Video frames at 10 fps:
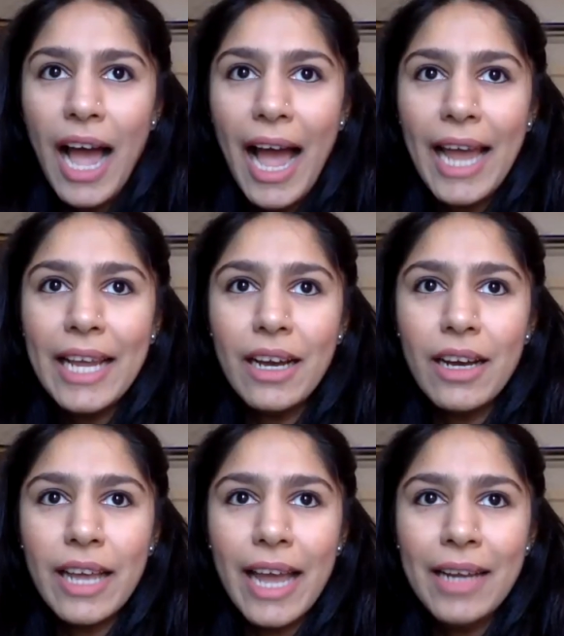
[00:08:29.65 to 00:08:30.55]
I
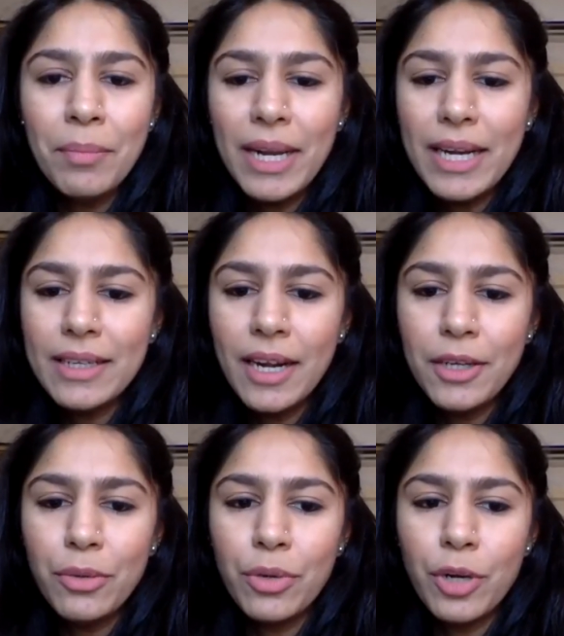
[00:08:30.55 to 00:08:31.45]
again played
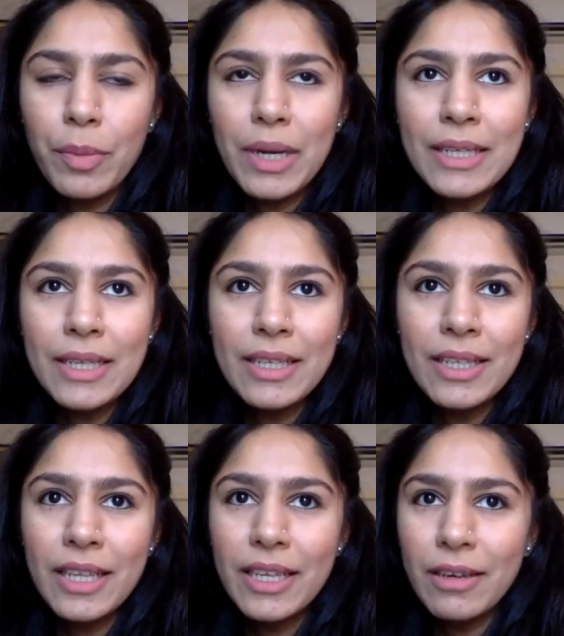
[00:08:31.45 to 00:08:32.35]
that tournament
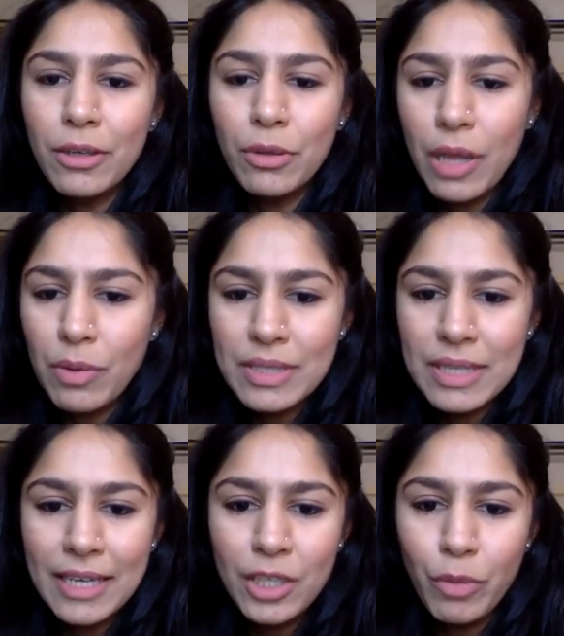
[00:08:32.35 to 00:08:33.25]
in the year
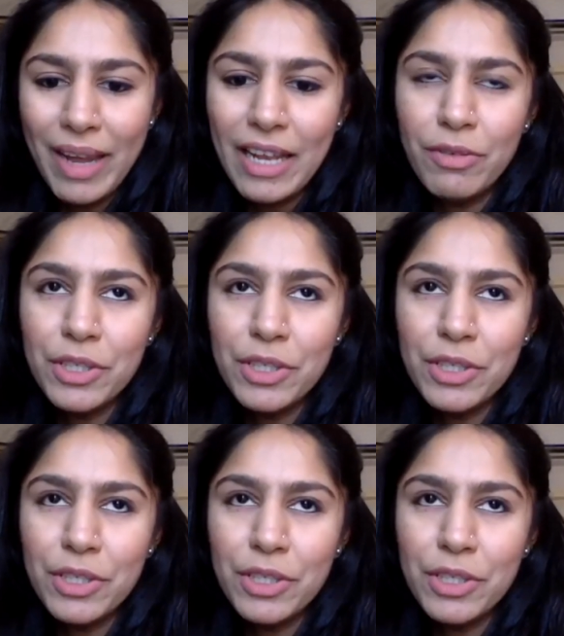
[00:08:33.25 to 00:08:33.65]
2012,